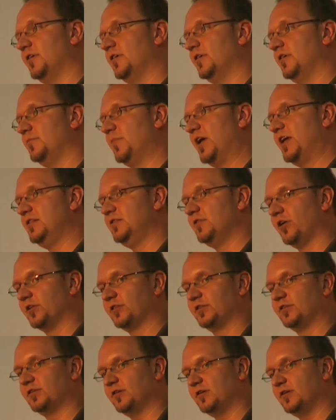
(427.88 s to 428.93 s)
may not
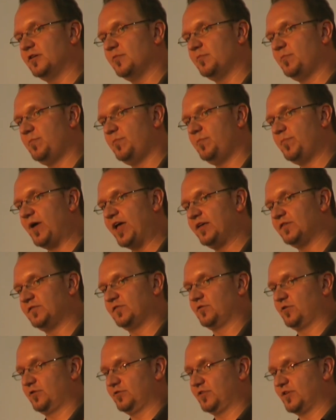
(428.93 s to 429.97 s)
base
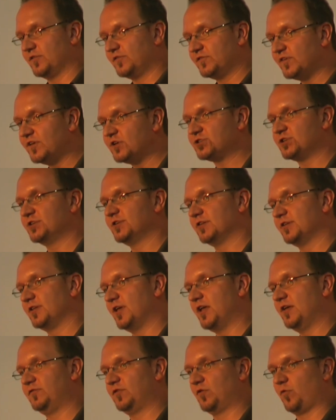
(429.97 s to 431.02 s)
your decision
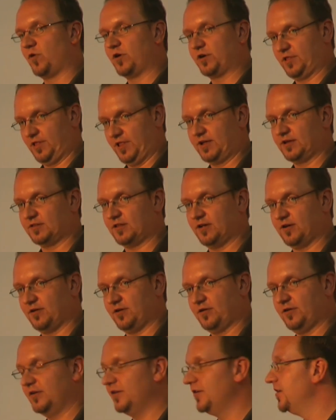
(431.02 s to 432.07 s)
if you want to link there.
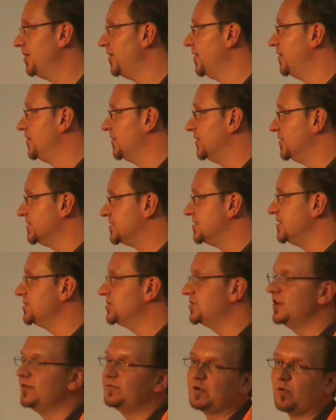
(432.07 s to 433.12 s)
The
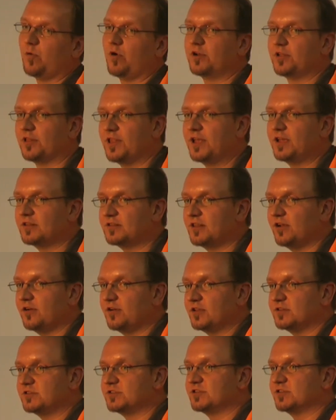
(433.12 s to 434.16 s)
decision if you want to link there
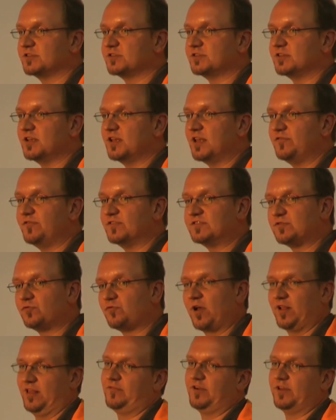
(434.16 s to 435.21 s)
is just if it's a
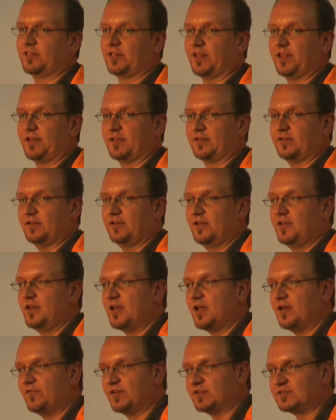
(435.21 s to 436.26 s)
relevant link.
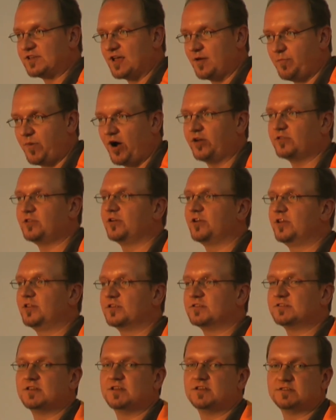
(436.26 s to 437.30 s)
If it's about your
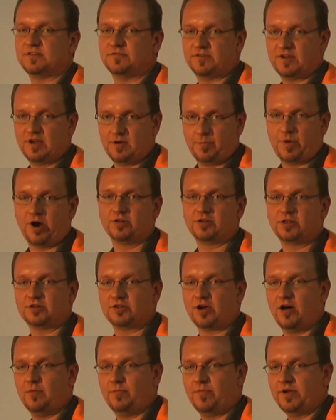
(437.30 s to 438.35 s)
industry, it's about your
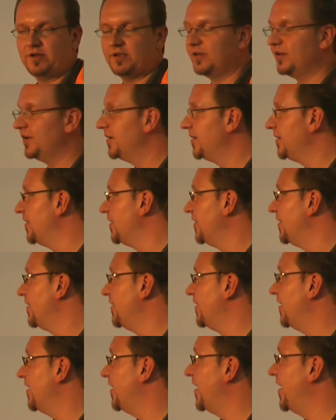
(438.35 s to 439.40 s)
topic,
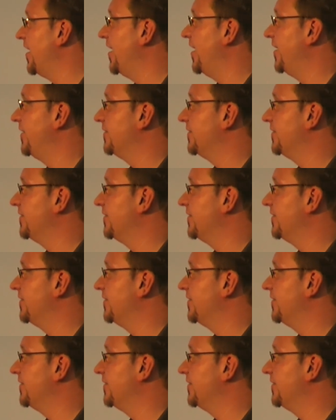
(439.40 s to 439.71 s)
and